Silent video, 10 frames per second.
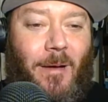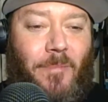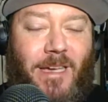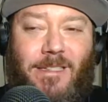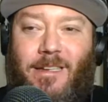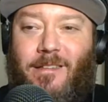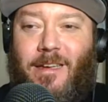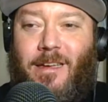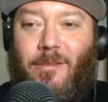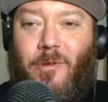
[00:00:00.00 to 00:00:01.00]

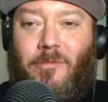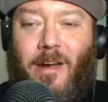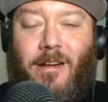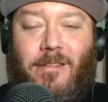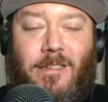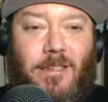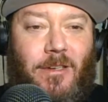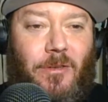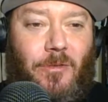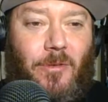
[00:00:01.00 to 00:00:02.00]
basically with regards
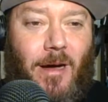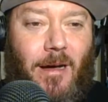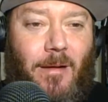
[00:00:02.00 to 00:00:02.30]
to